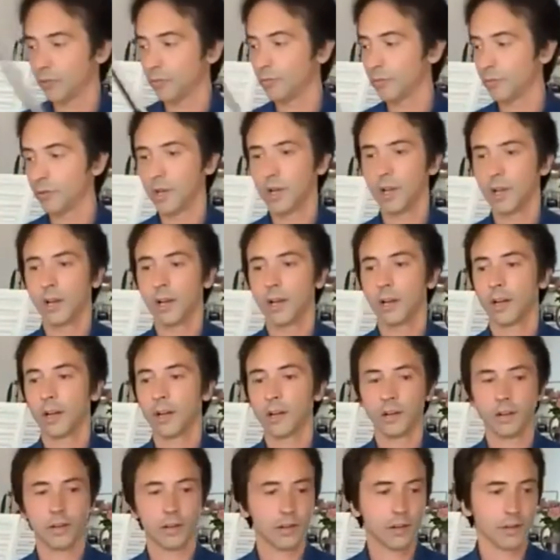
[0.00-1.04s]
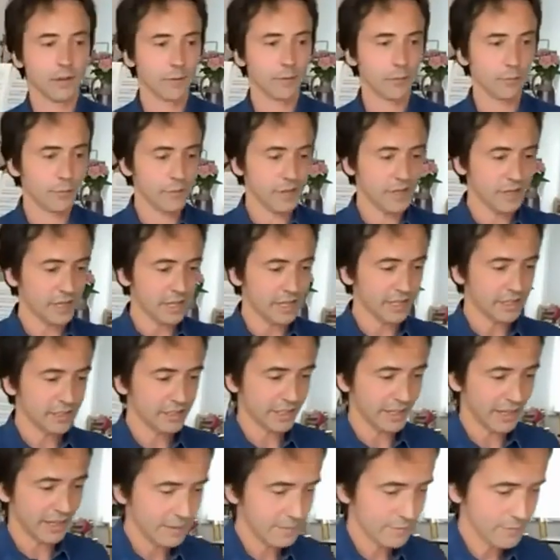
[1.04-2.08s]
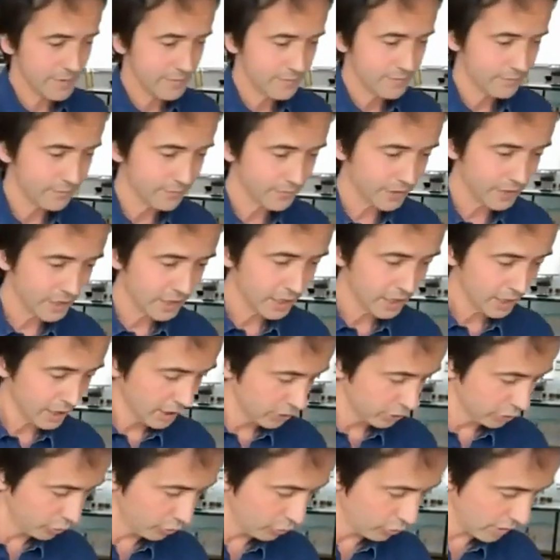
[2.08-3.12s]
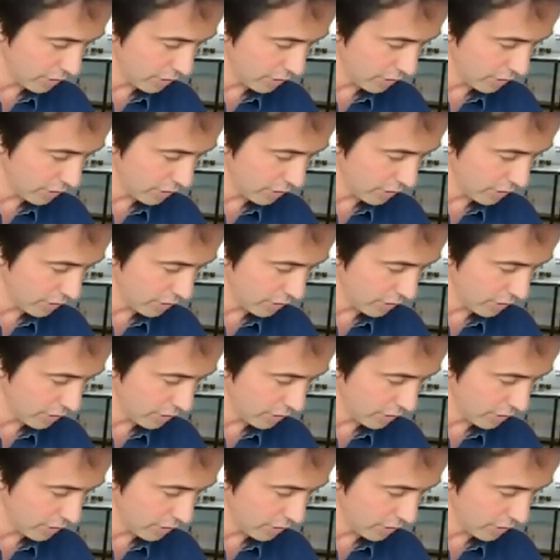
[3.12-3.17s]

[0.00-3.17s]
to be in time to